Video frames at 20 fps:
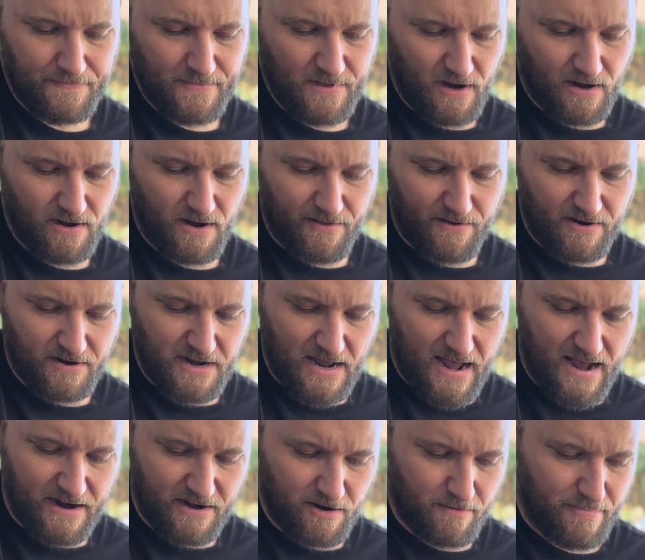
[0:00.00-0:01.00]
another
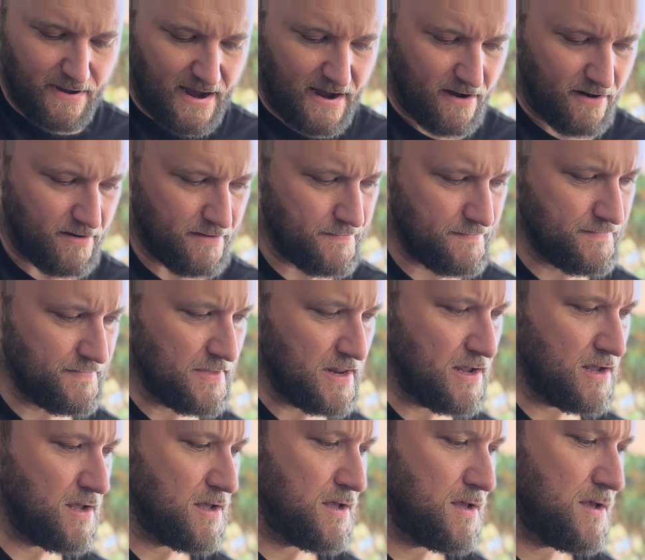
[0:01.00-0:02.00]
diagonal pattern.
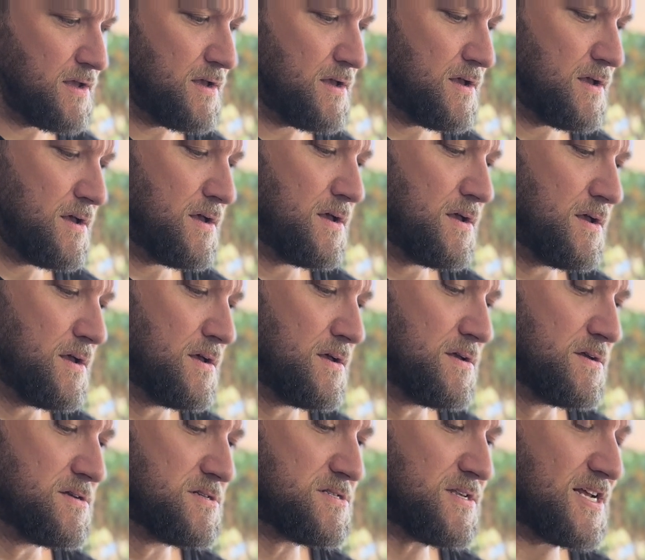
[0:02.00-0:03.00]

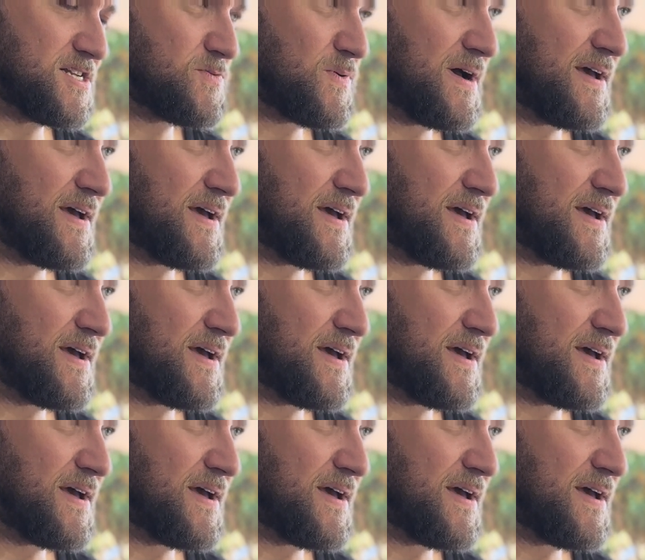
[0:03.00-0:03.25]
So that's why